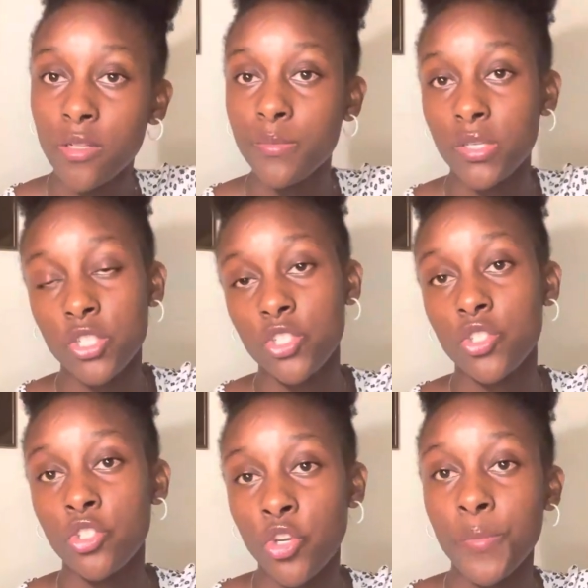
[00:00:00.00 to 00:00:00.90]
because
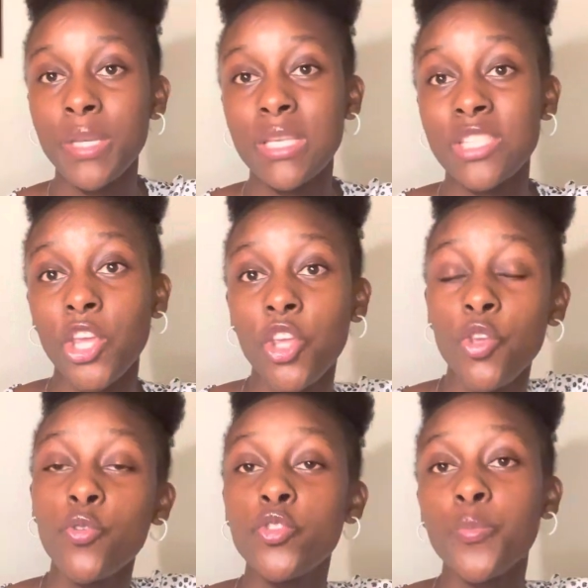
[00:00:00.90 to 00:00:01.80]
German is a
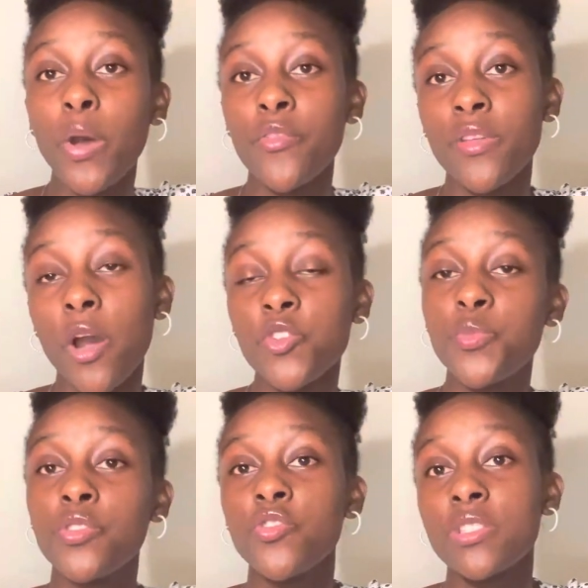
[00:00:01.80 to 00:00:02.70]
huge part of the
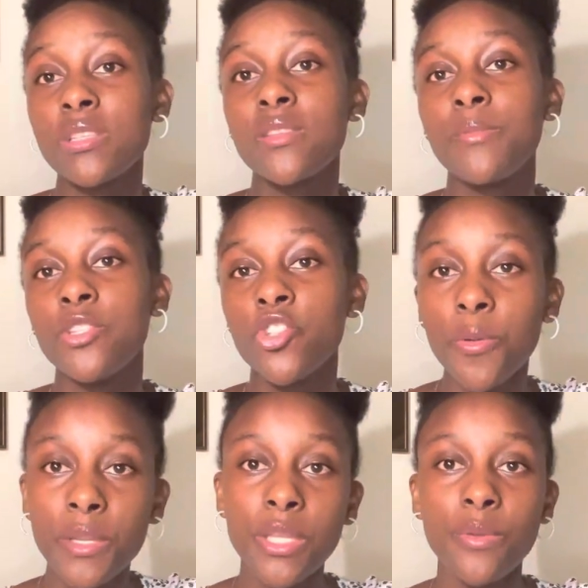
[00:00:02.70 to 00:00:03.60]
Ausbildung system in
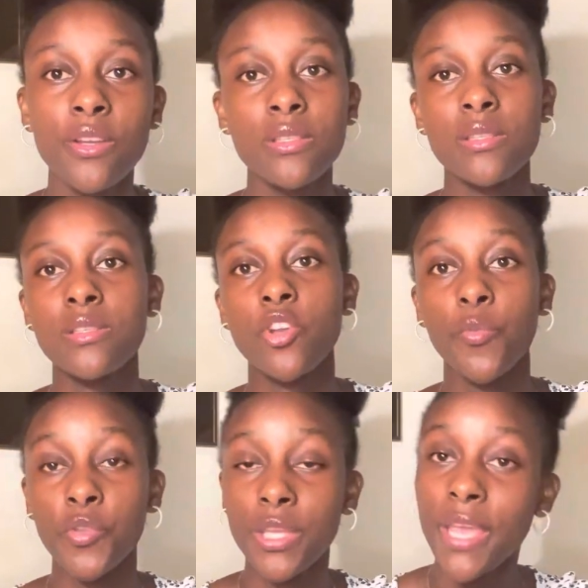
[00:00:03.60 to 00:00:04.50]
Germany, because it's
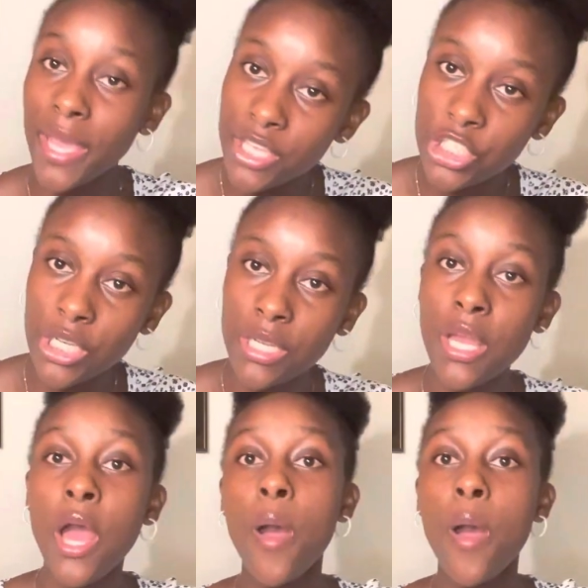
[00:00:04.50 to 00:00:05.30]
communication.